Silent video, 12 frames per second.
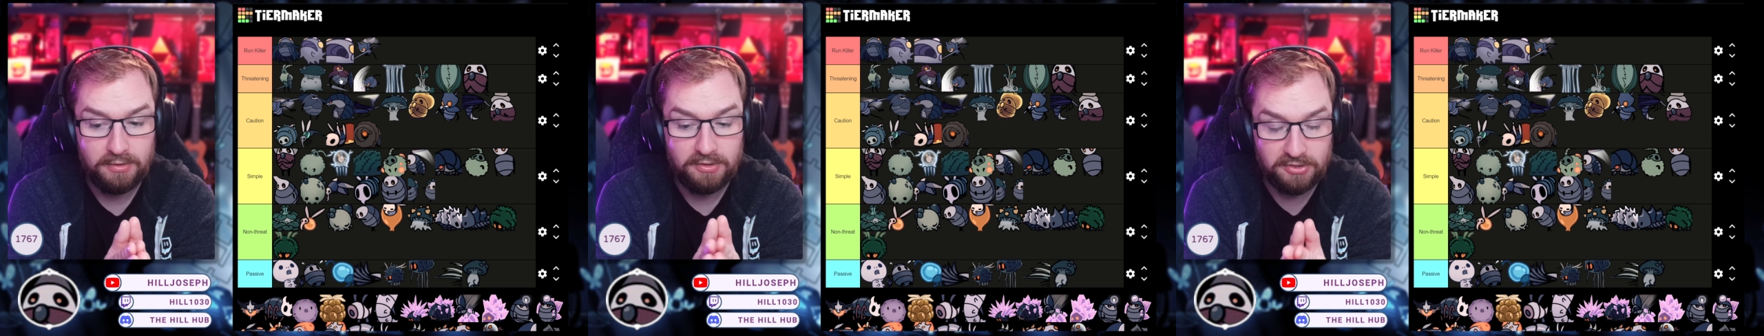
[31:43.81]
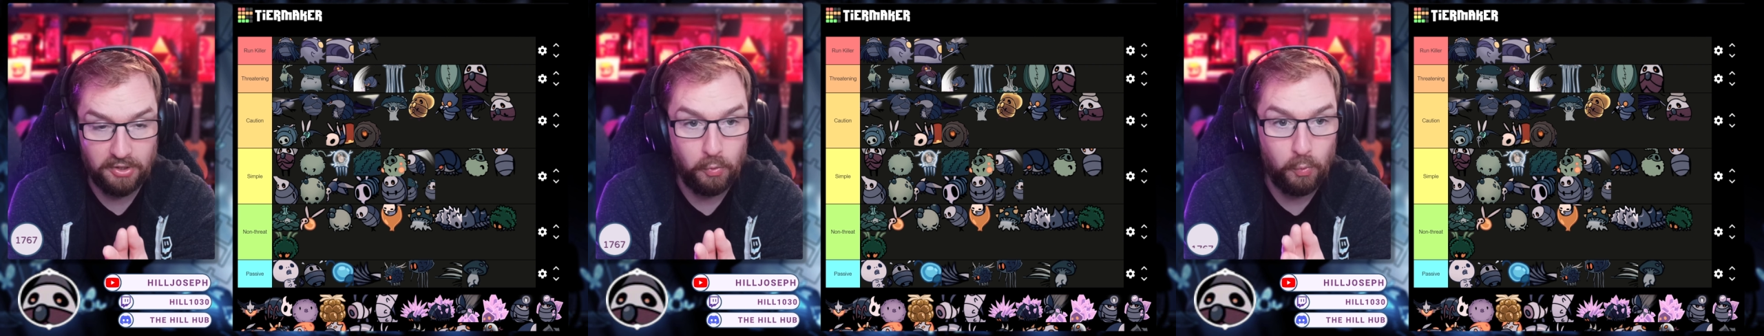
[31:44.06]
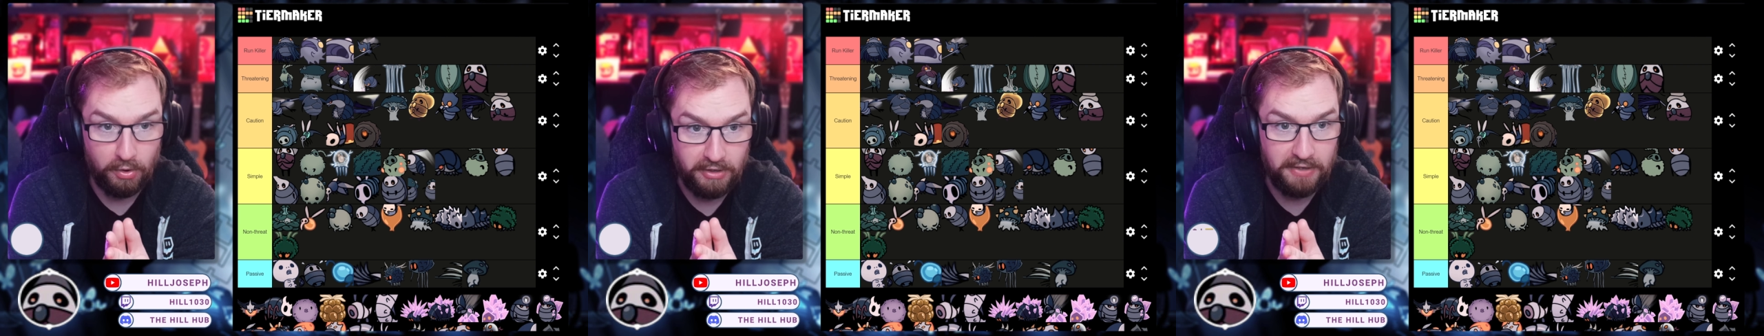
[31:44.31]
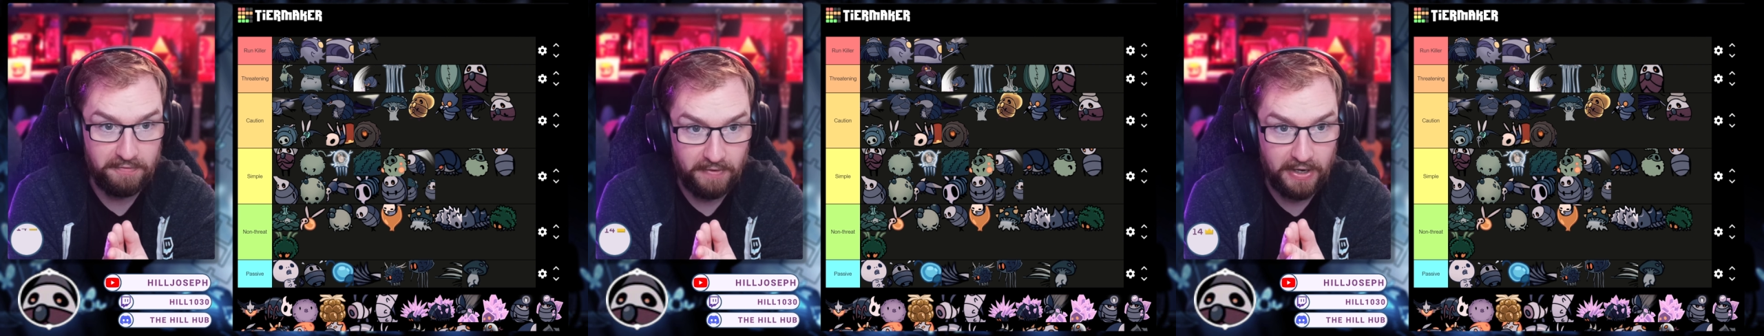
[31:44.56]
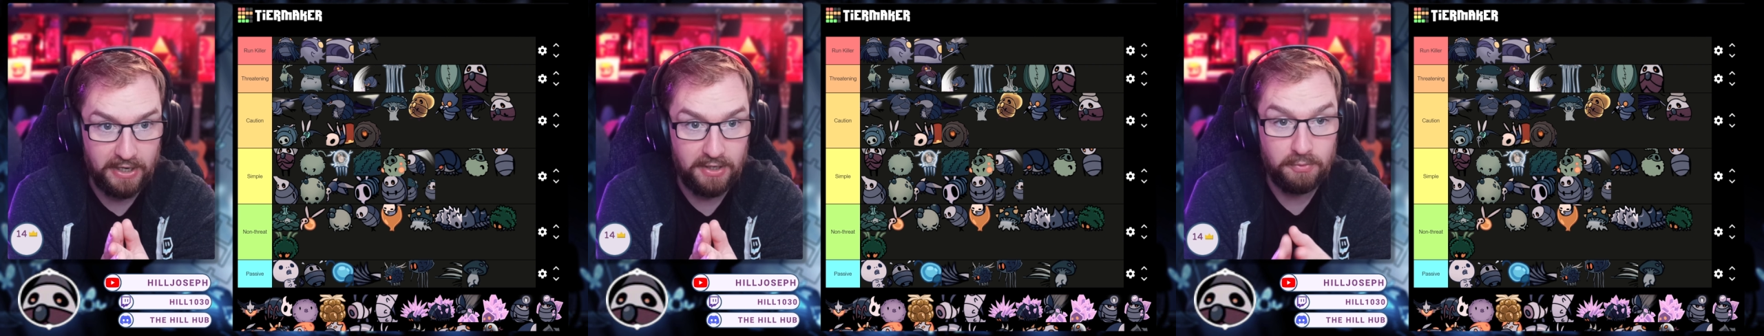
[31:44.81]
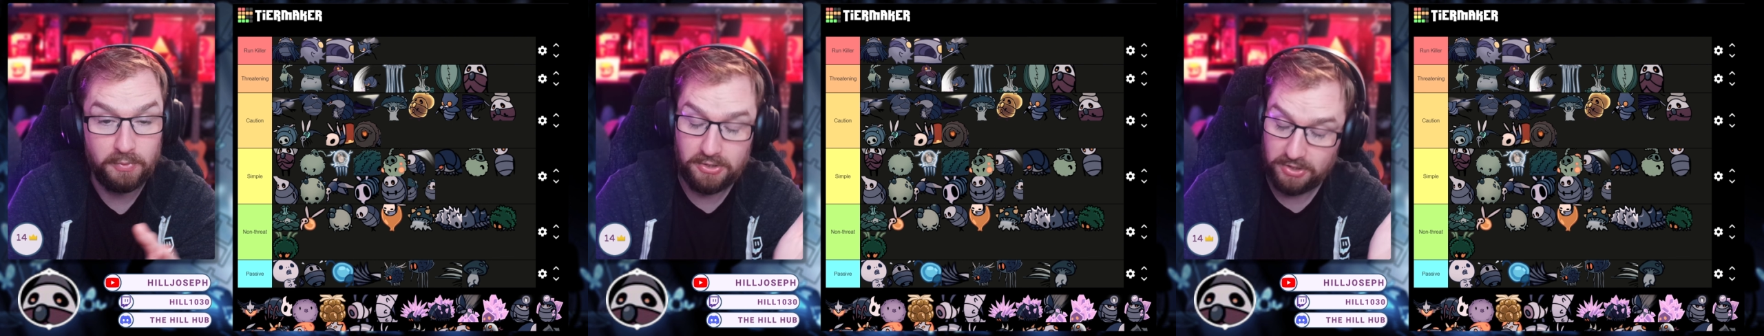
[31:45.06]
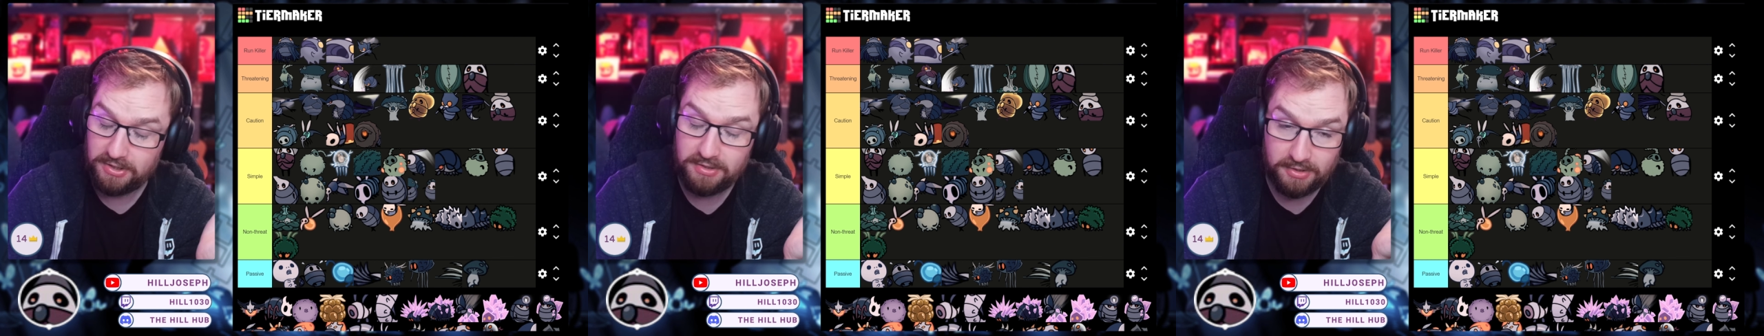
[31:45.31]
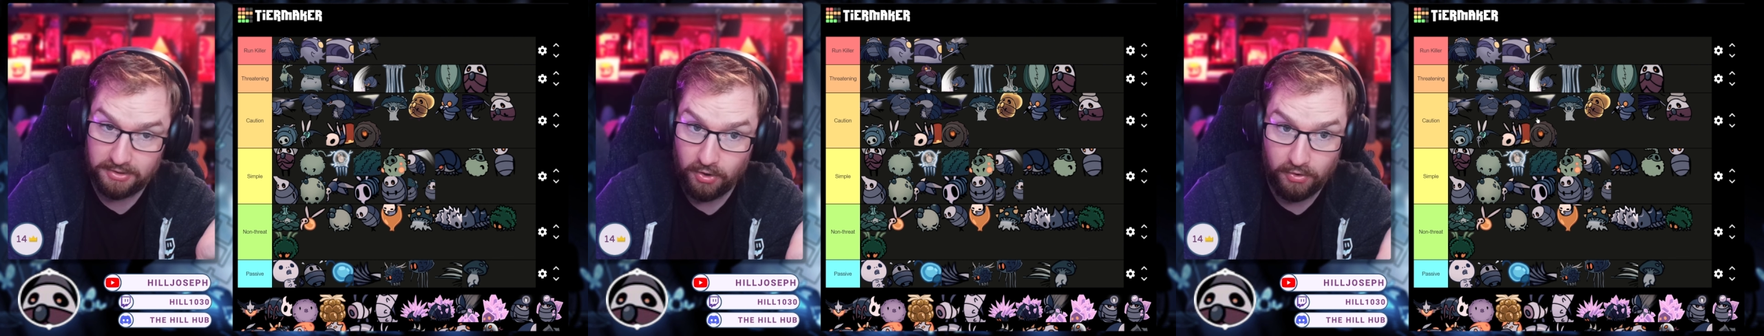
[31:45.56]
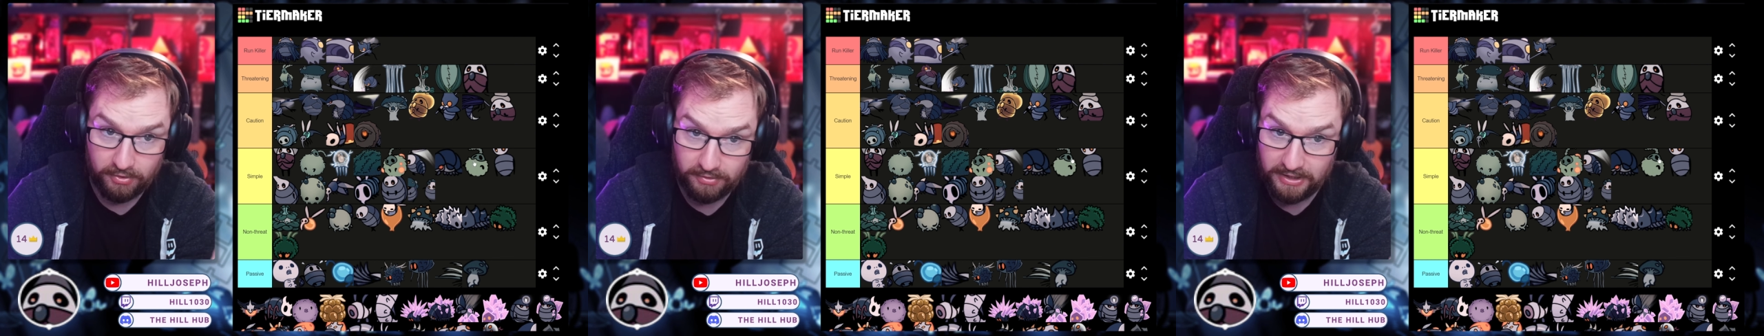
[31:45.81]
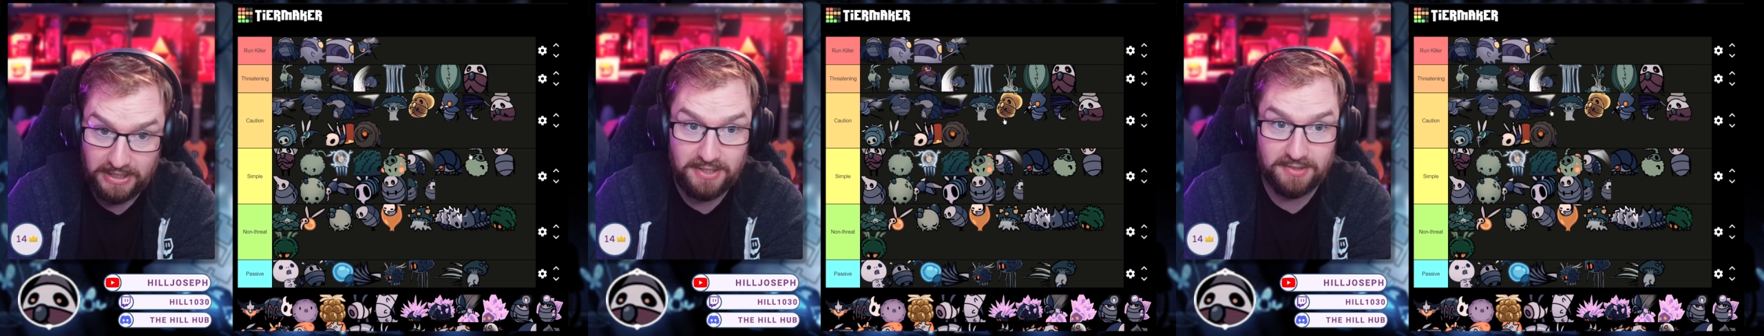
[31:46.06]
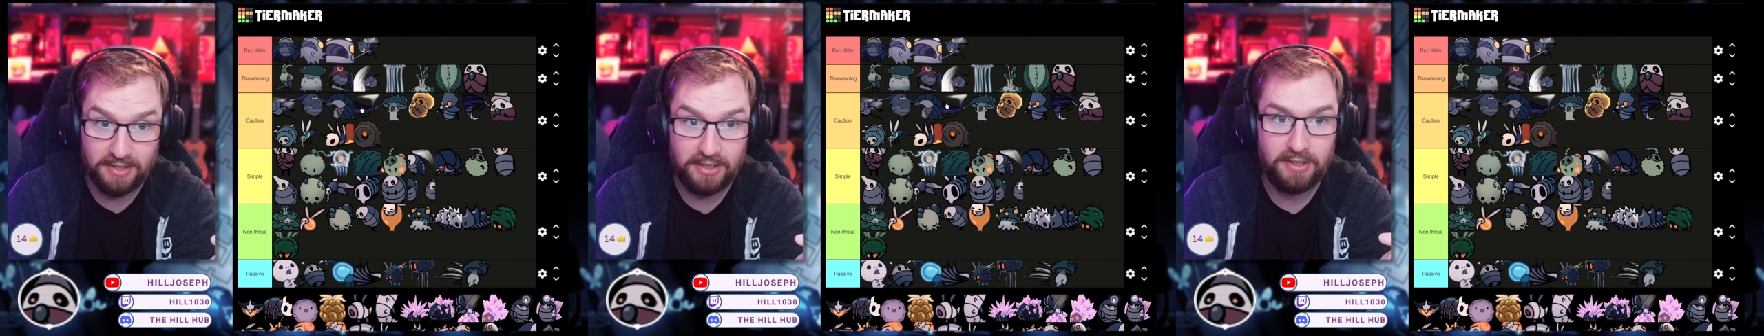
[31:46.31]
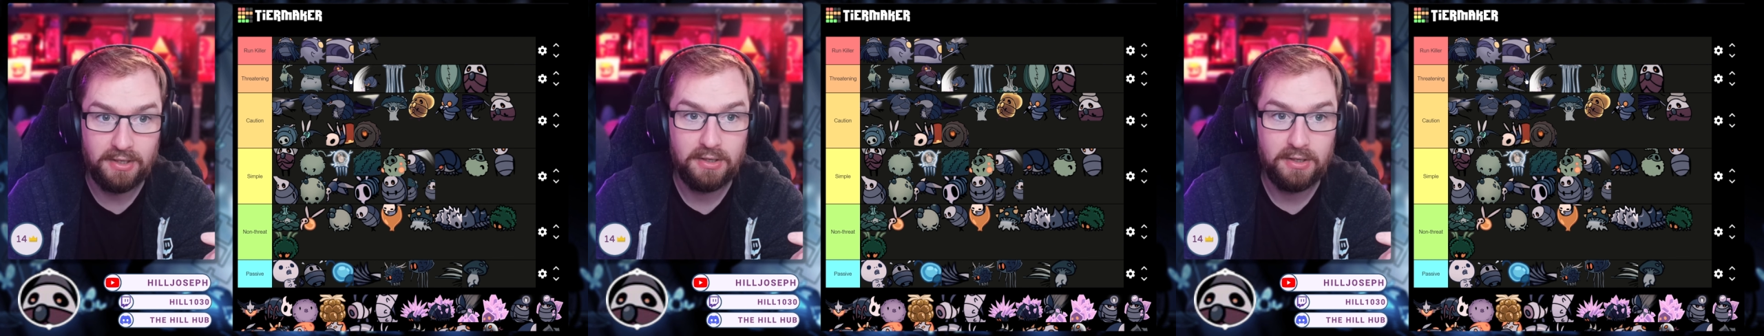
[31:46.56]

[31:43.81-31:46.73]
Soul Warrior fight, which is not easy,